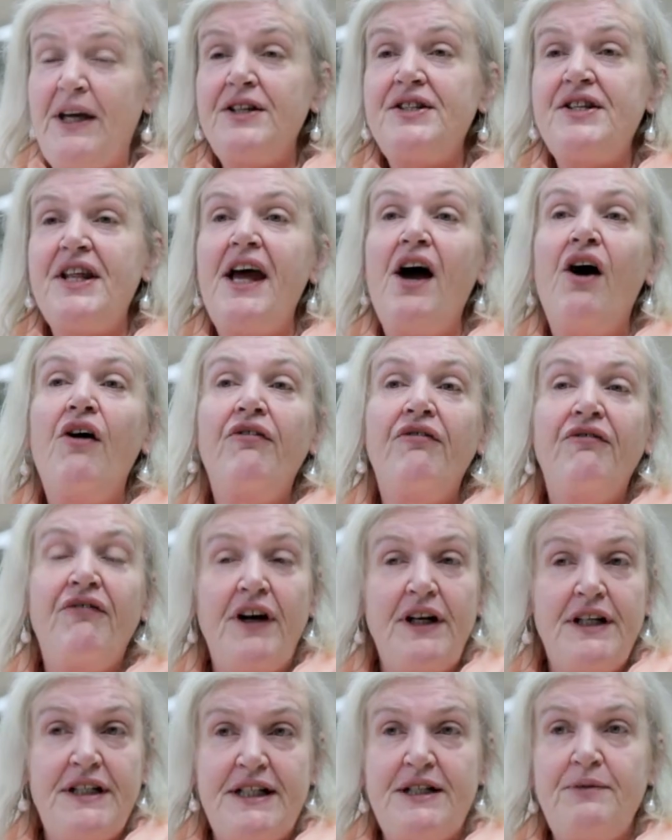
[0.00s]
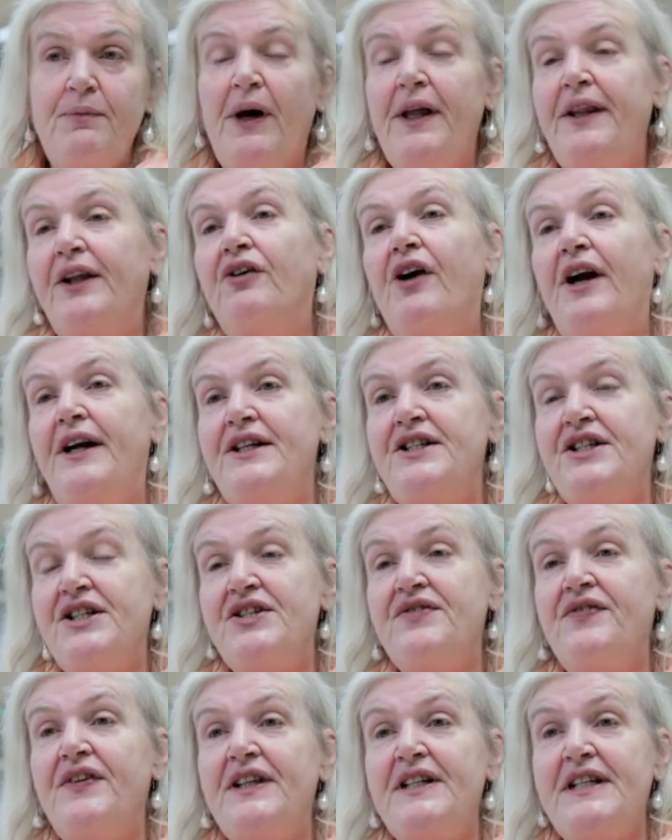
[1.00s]
they are funded by the
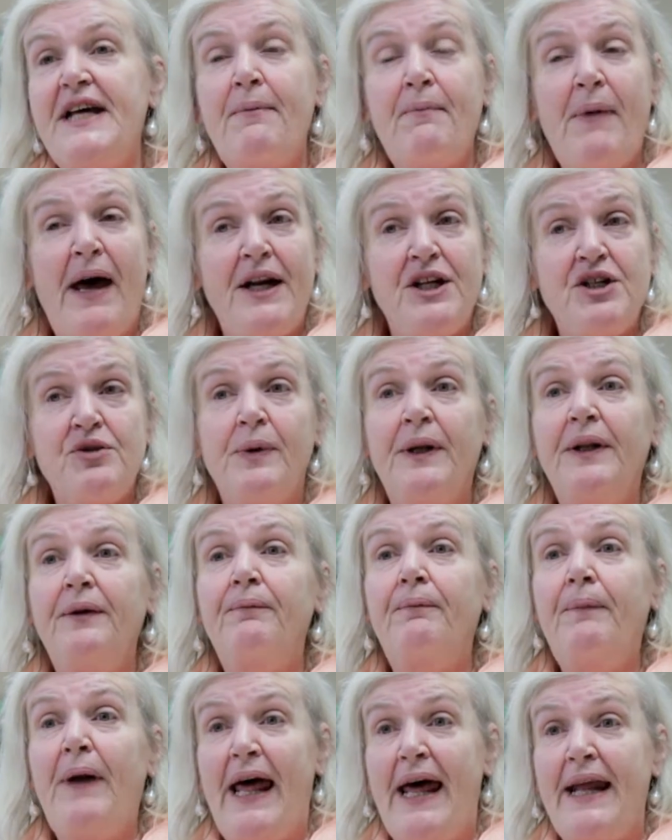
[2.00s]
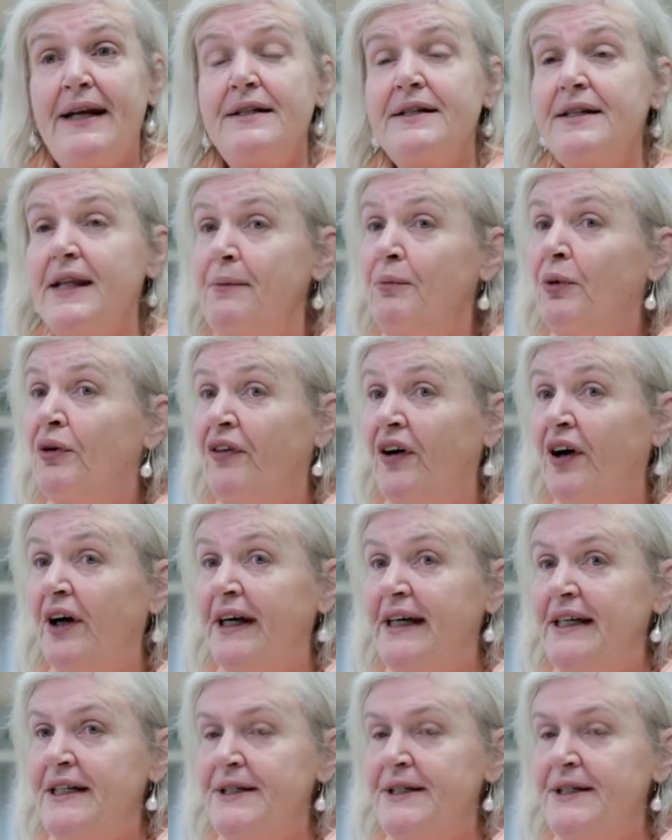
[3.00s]
creditors for the debt management plans they provide.